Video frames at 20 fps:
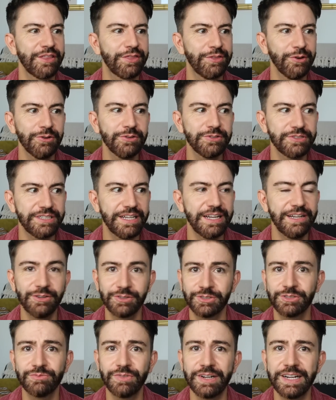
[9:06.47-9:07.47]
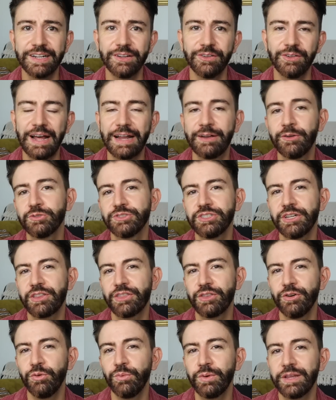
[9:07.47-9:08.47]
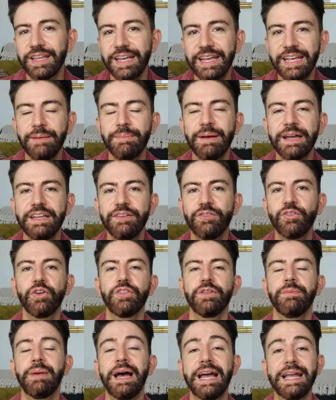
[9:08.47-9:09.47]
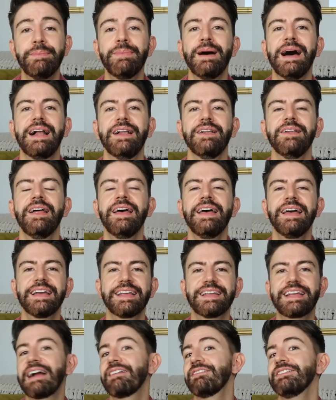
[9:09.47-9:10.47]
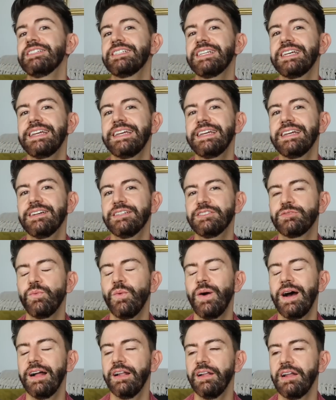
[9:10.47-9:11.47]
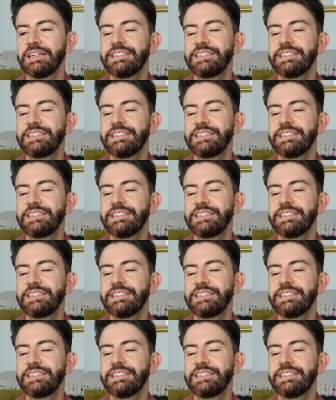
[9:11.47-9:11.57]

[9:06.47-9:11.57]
Thought it looks real, and also thought with eBay you've got the PayPal guarantee as well.